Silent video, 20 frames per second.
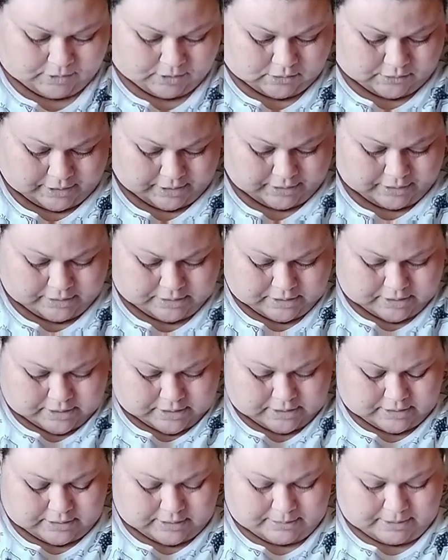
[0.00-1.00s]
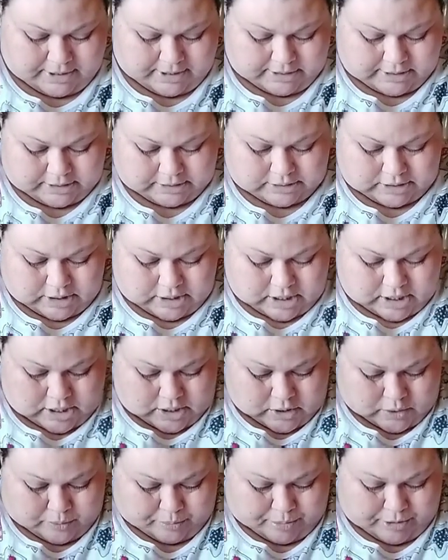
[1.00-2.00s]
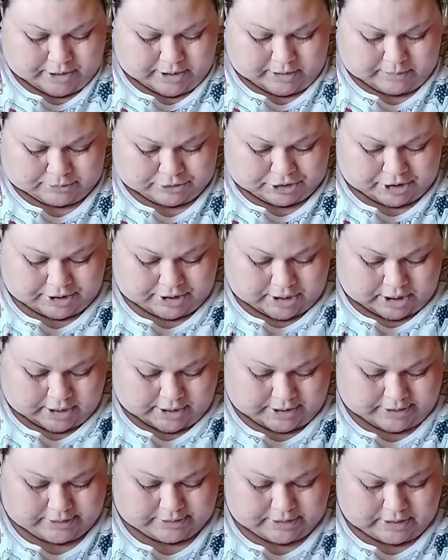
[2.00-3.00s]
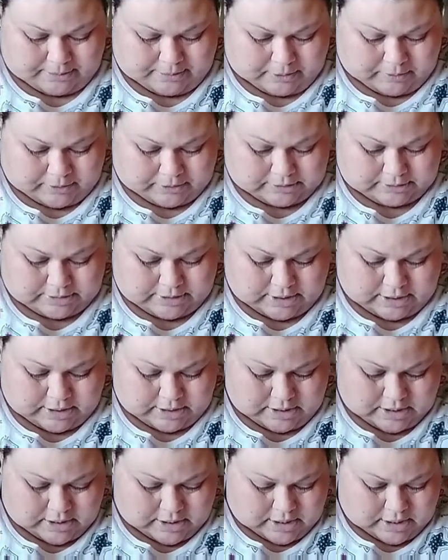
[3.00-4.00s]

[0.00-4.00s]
Hold on, let me get this open. I'm trying to hurry because hubby wants to